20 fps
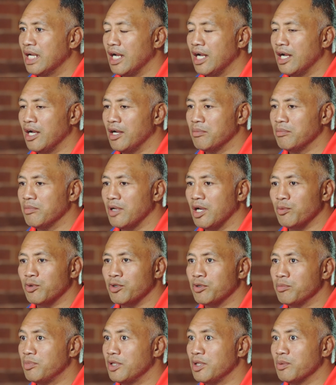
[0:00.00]
I
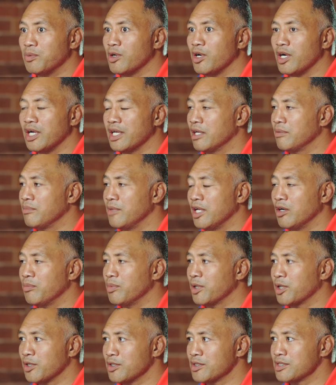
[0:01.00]
wouldn't be where I am now,
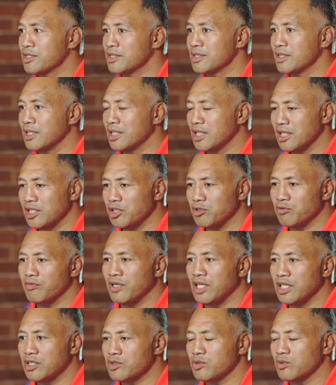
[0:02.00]
because you
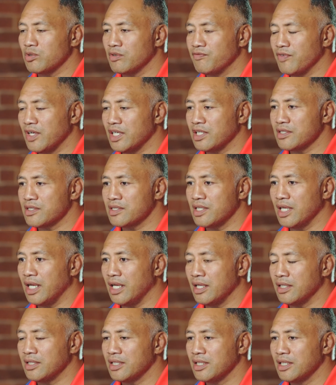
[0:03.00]
really sort of
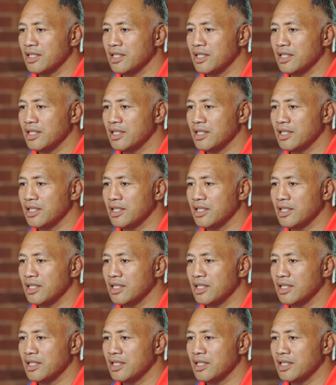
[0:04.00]
understand